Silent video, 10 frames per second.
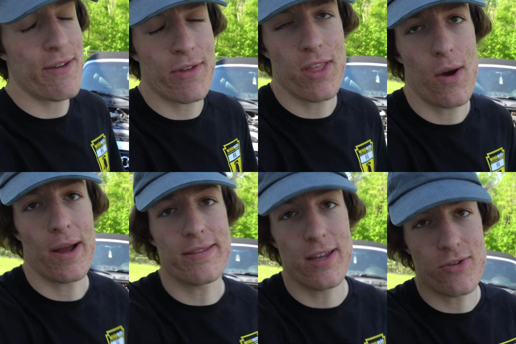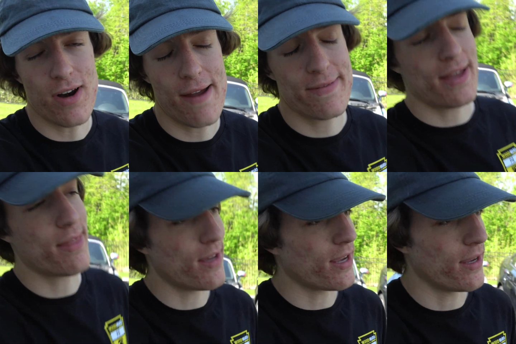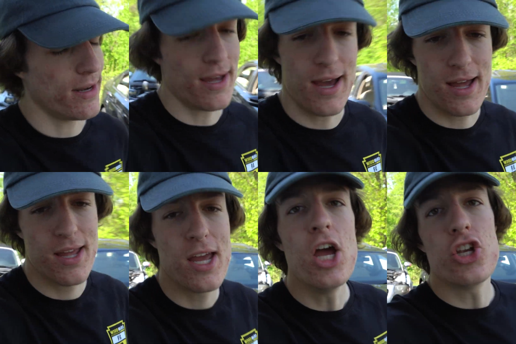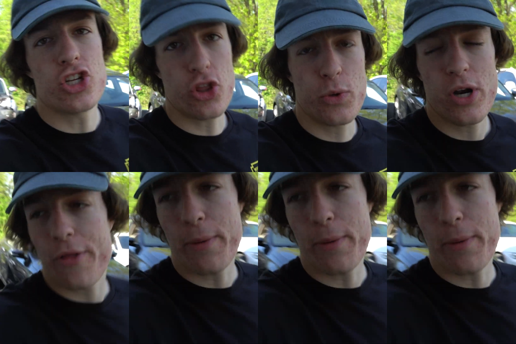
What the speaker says: even though I did drive that thing, and she threw another